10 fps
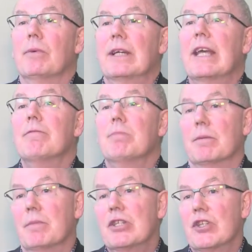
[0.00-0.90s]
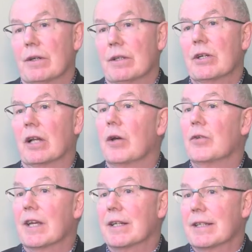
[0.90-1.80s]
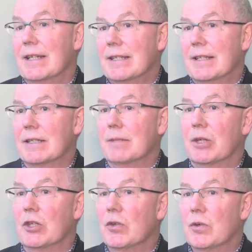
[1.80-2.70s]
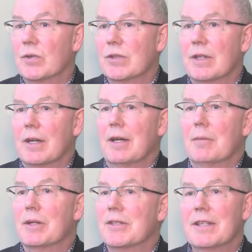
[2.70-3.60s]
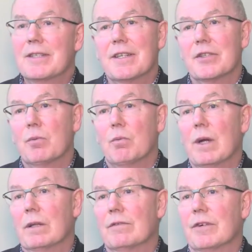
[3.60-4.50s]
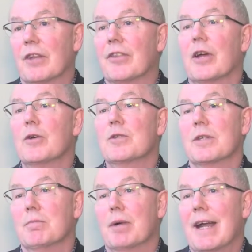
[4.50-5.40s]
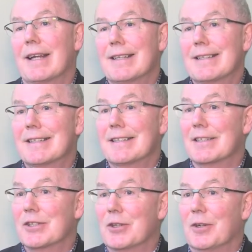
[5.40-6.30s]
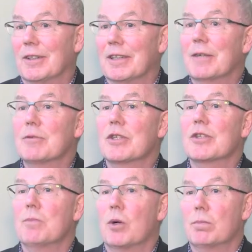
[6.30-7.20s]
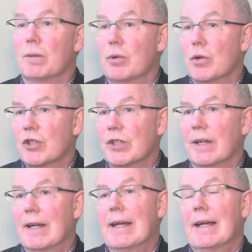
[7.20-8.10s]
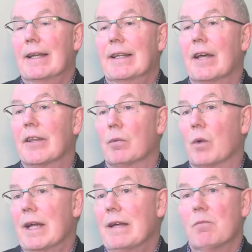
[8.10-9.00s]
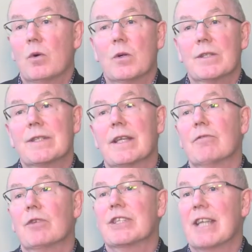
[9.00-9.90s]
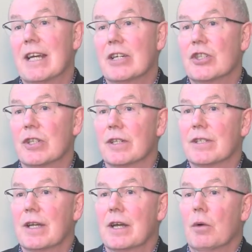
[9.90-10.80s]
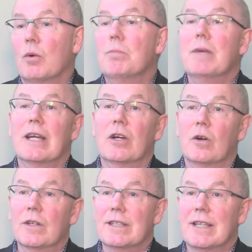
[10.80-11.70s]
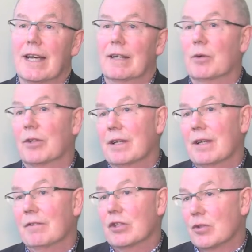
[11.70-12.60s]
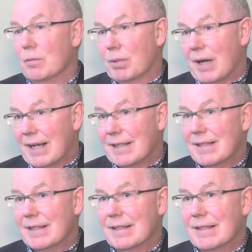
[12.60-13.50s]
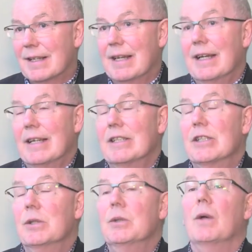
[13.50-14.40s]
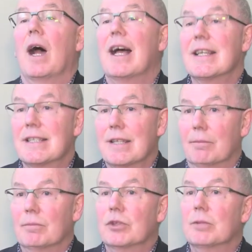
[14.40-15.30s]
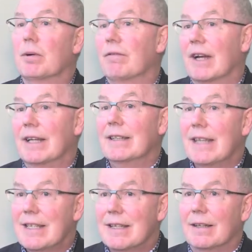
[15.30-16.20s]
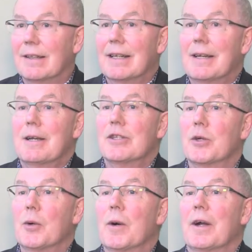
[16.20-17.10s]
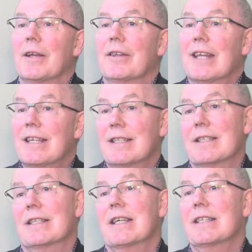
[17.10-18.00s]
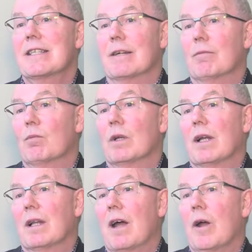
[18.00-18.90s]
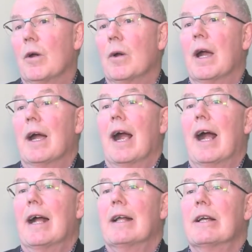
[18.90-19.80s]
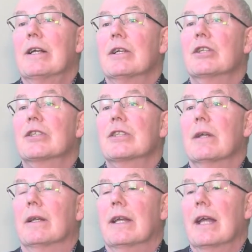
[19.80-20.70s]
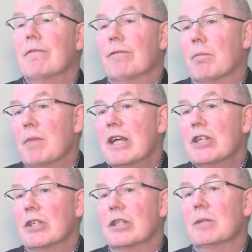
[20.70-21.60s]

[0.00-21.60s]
gave permission to allow their data to be used. But since there's well over 1,000 practices in Scotland, it was a small proportion. The other way was that researchers would make contact with individual practices to ask them to provide data. So this system will allow the information